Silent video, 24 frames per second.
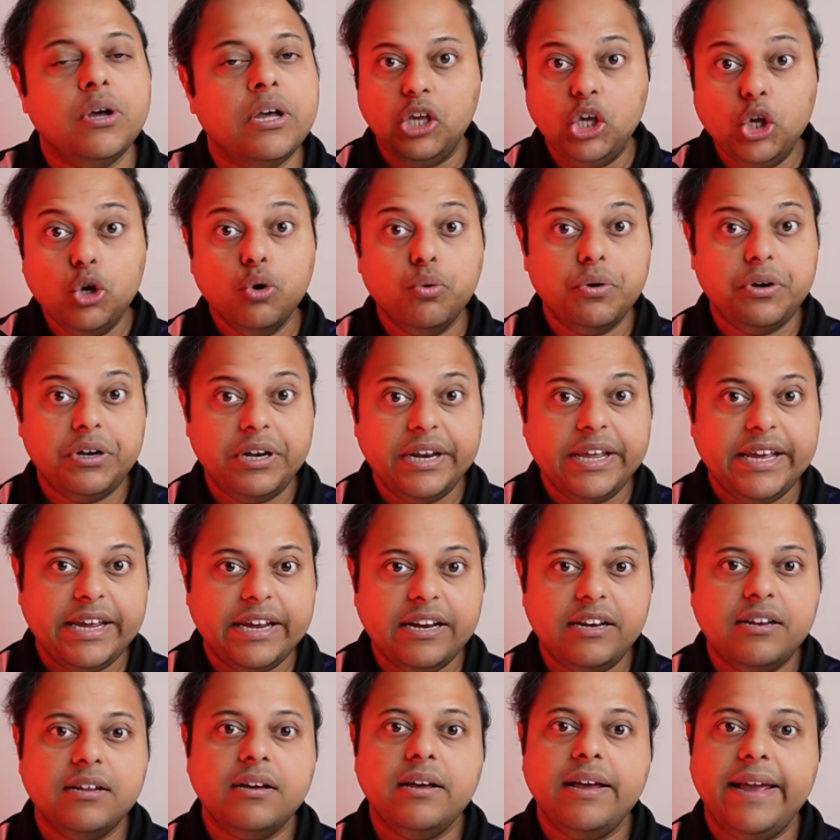you would
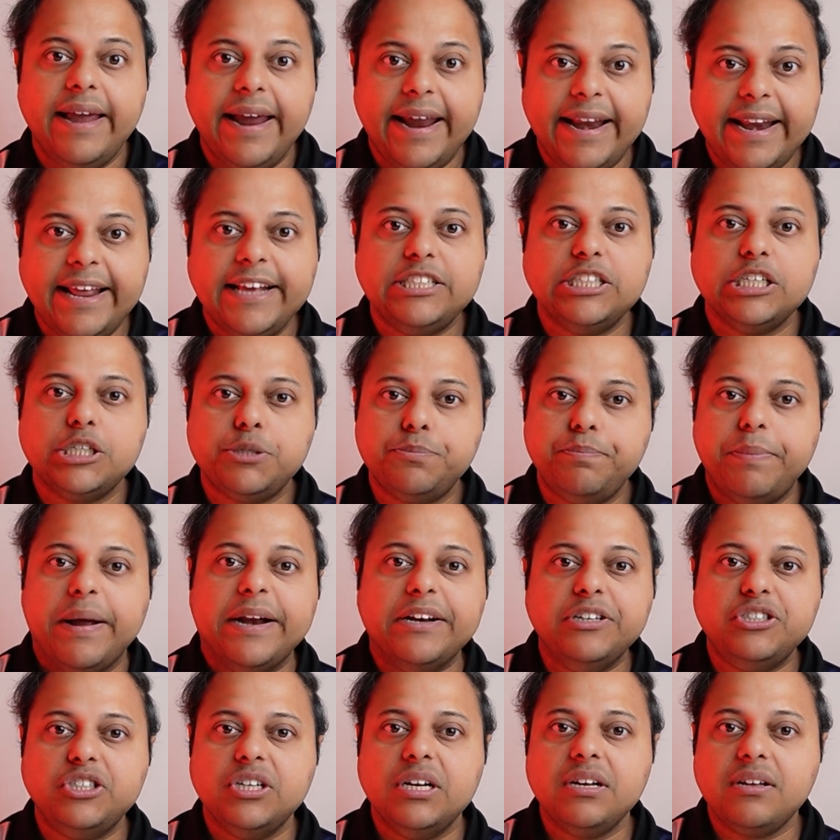need NHS
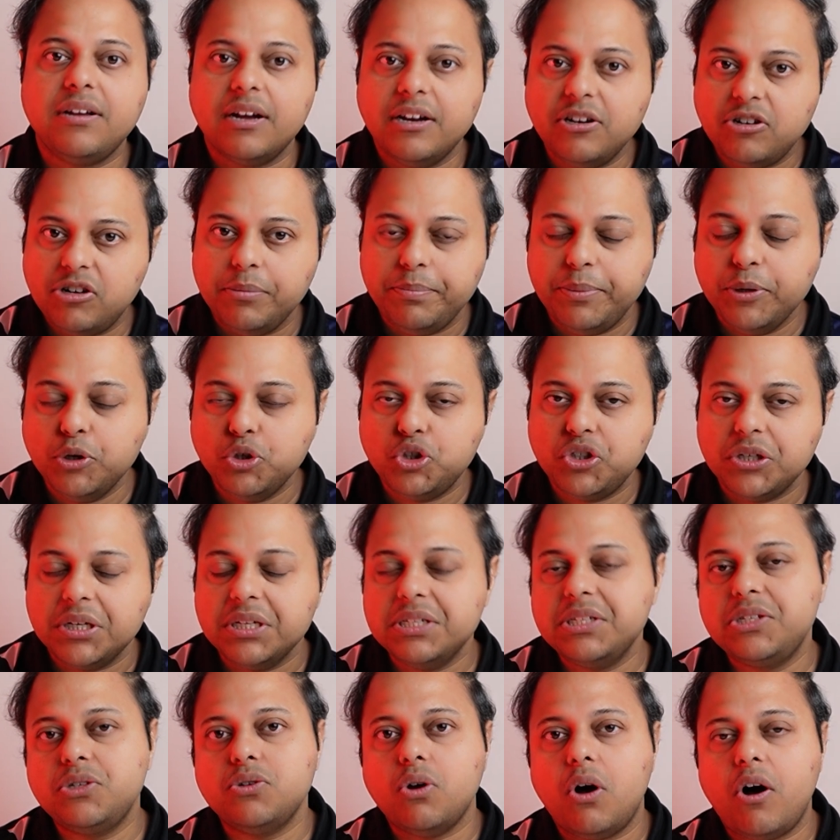pension
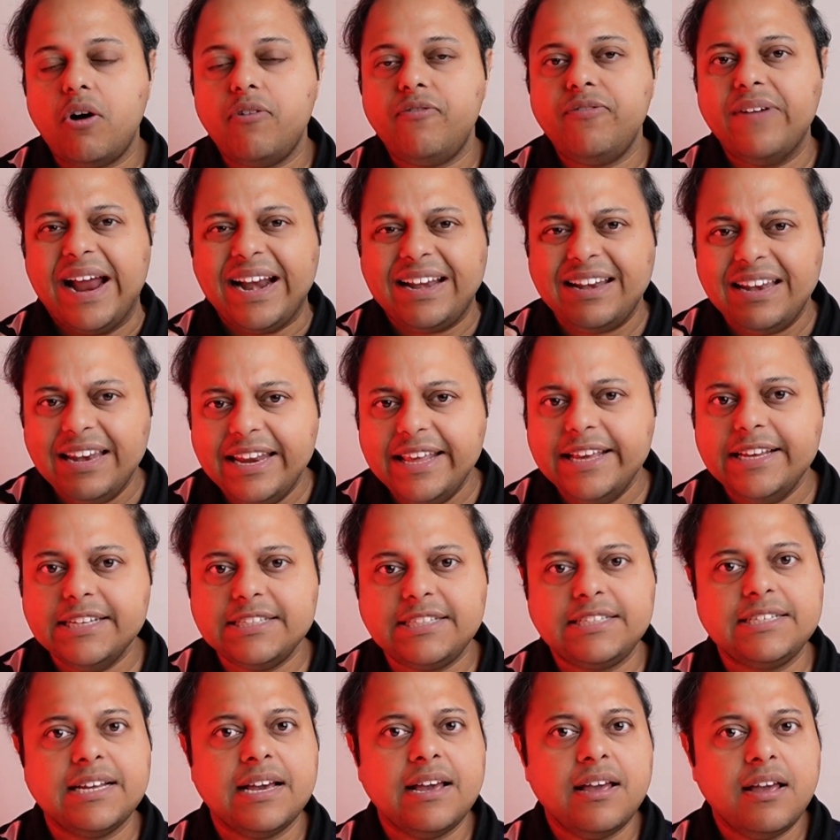contributions of at
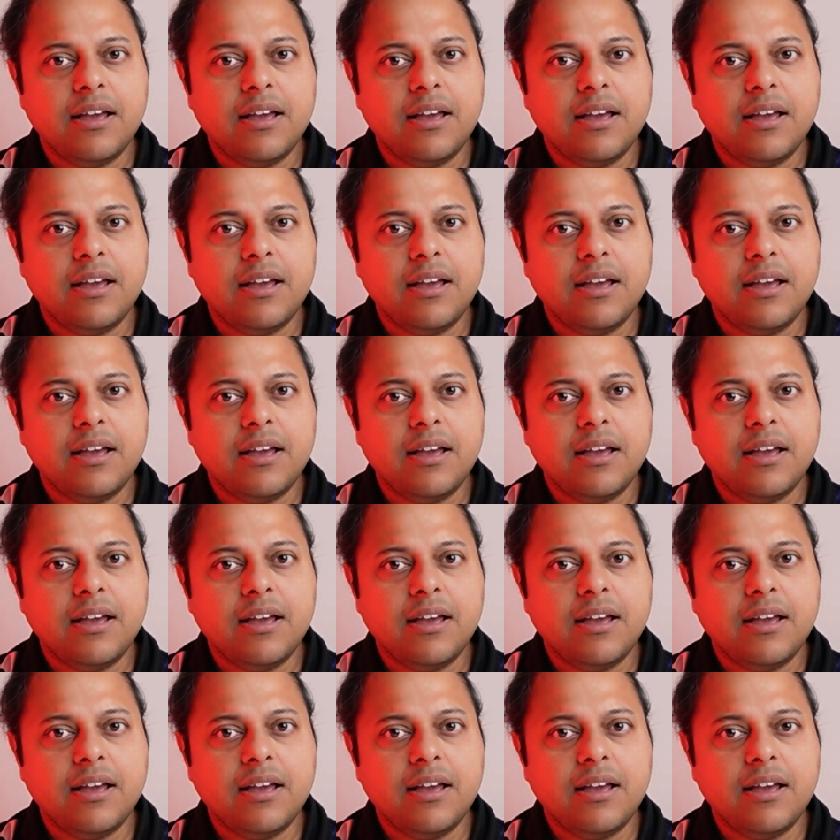least